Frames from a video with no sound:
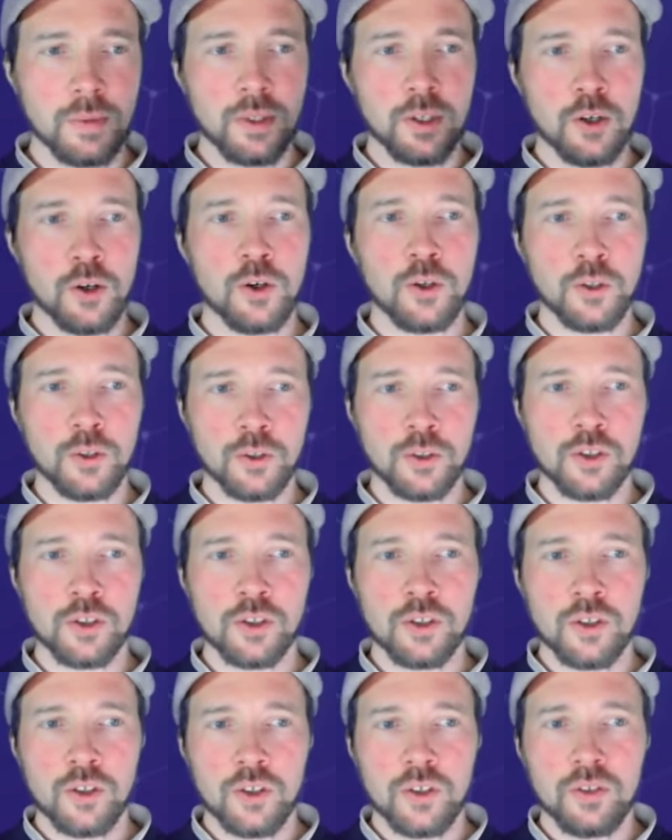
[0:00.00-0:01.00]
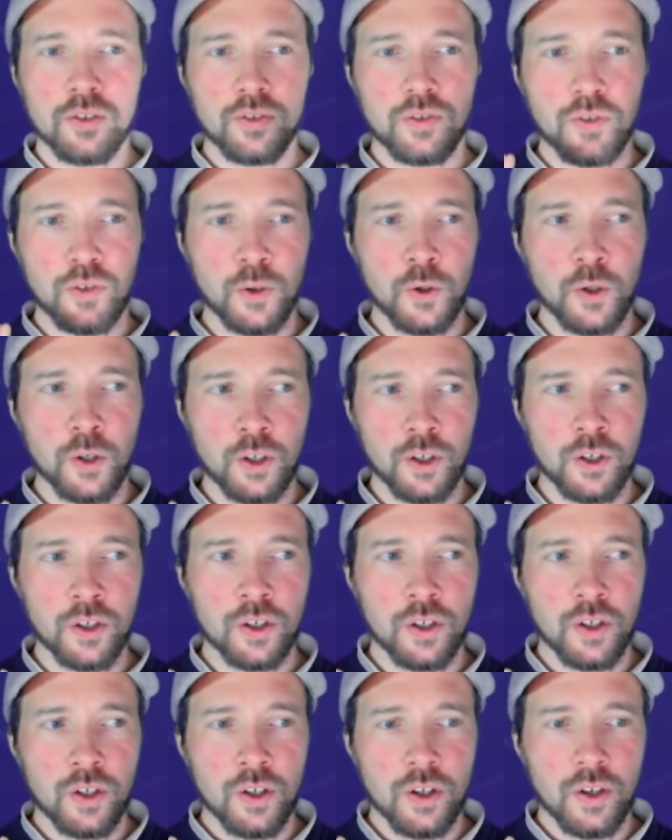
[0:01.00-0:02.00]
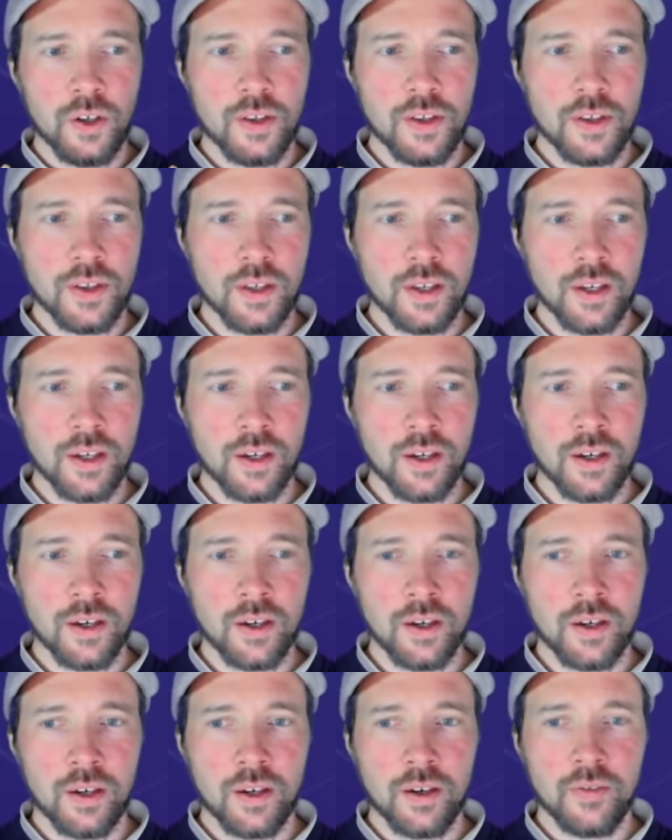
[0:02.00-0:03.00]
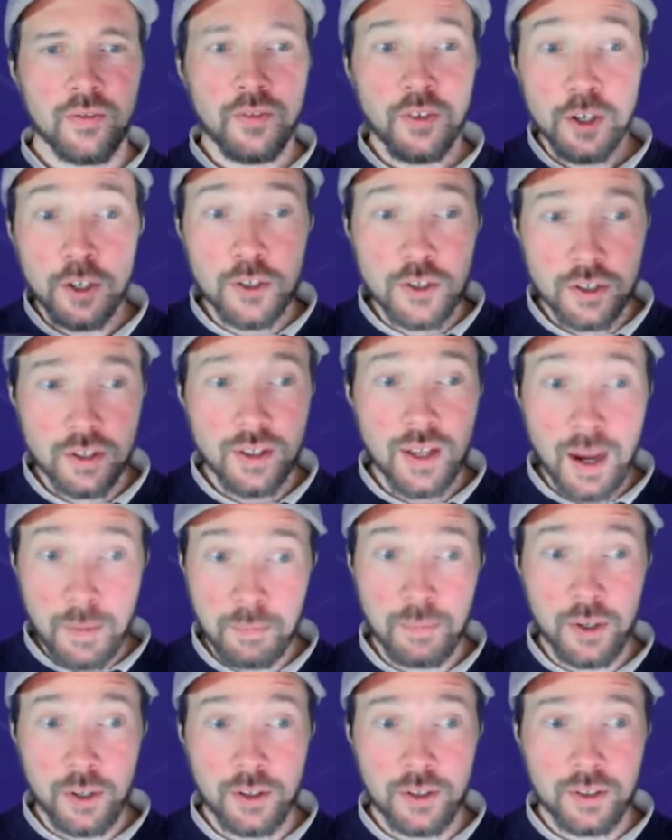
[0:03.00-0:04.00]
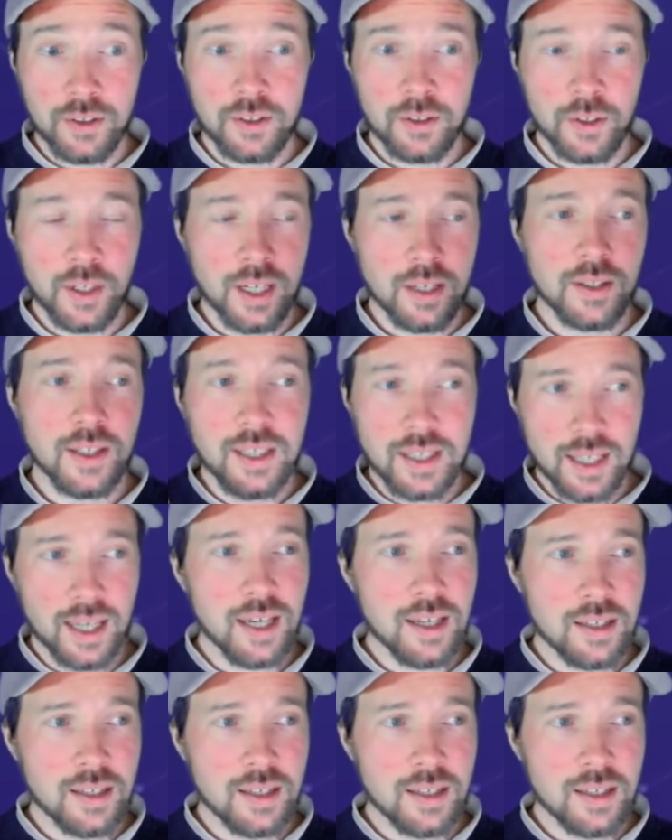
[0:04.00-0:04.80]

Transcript: holds for the first number. Okay, in this case,